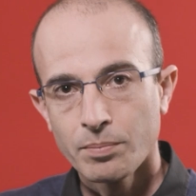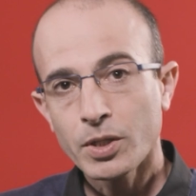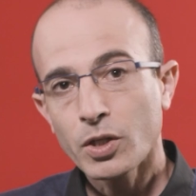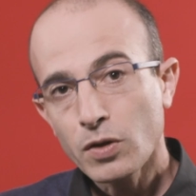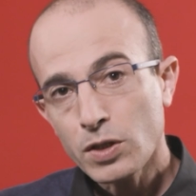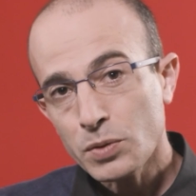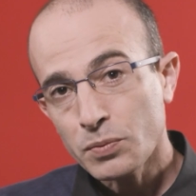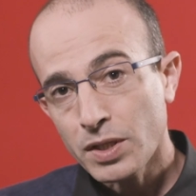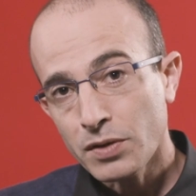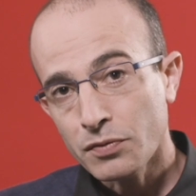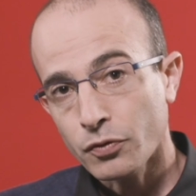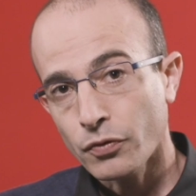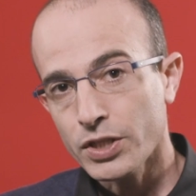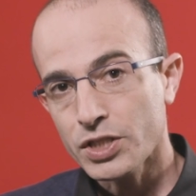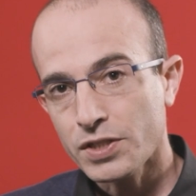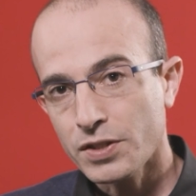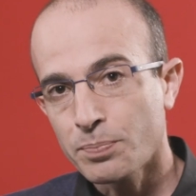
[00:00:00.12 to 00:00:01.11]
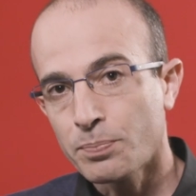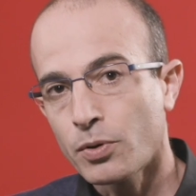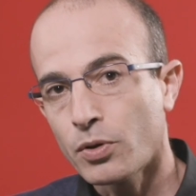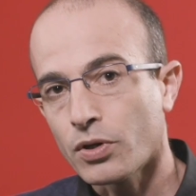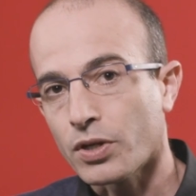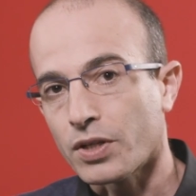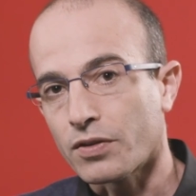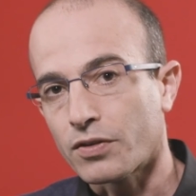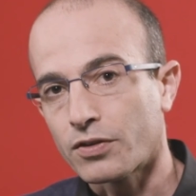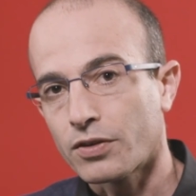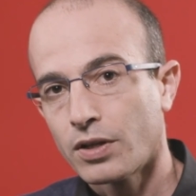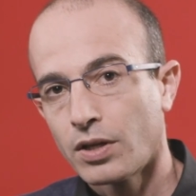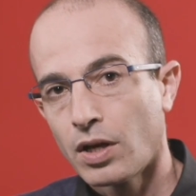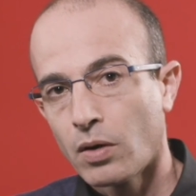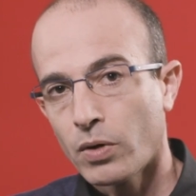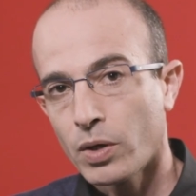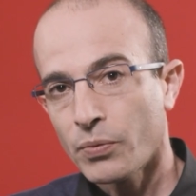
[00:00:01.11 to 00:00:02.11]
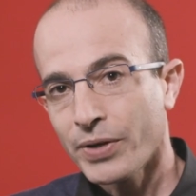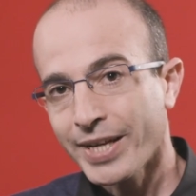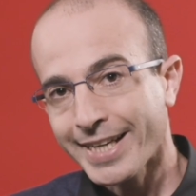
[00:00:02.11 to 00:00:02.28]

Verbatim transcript: Because we have reached the point when we